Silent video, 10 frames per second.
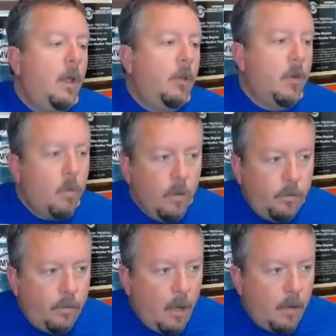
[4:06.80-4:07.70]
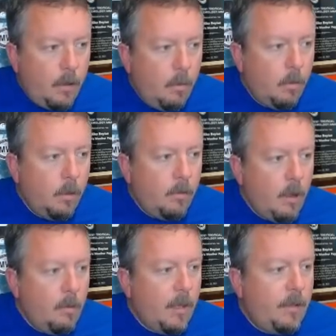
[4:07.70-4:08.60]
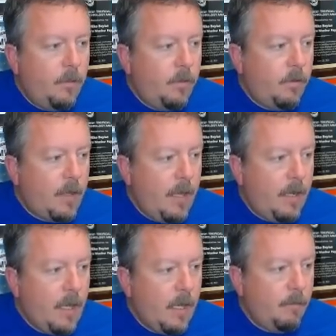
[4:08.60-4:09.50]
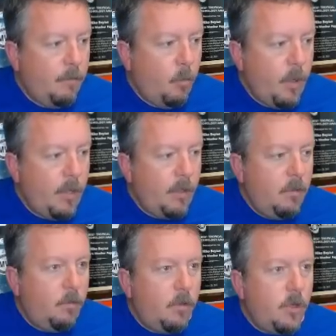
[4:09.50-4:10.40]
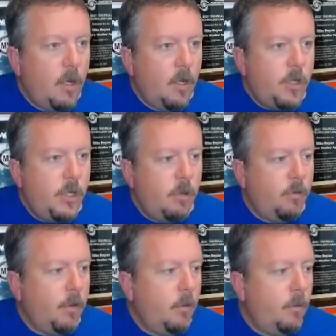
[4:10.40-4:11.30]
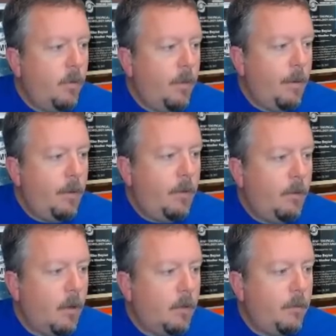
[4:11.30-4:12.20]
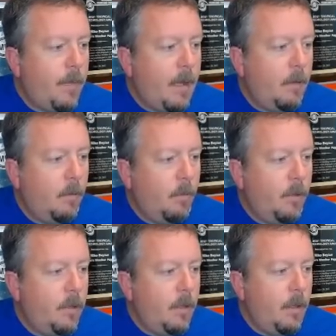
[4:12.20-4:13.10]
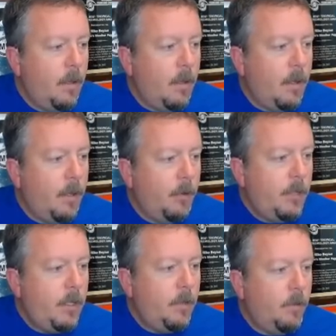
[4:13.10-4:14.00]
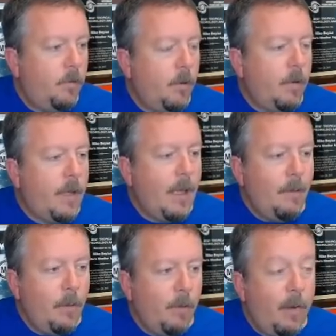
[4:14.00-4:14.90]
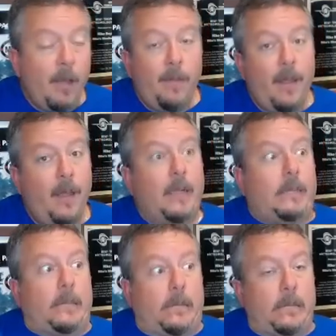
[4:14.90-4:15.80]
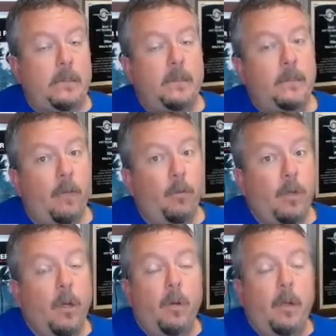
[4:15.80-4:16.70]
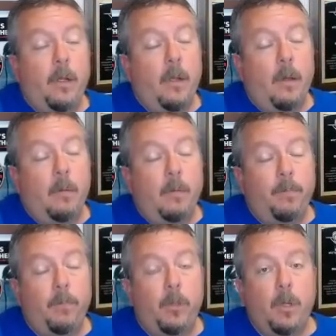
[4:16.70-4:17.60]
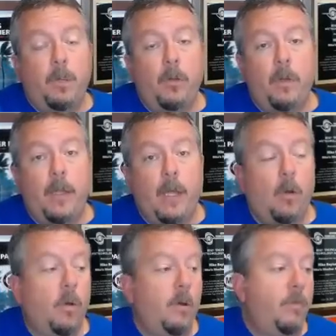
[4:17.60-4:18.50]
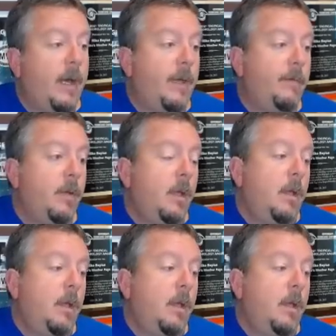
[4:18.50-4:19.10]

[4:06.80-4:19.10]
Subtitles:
Look where it started, though. We're going to talk about this. It kind of avoided this shear zone that we talked about with El Nino. So it kind of went around that, as we know, and it blew up into a Category 5.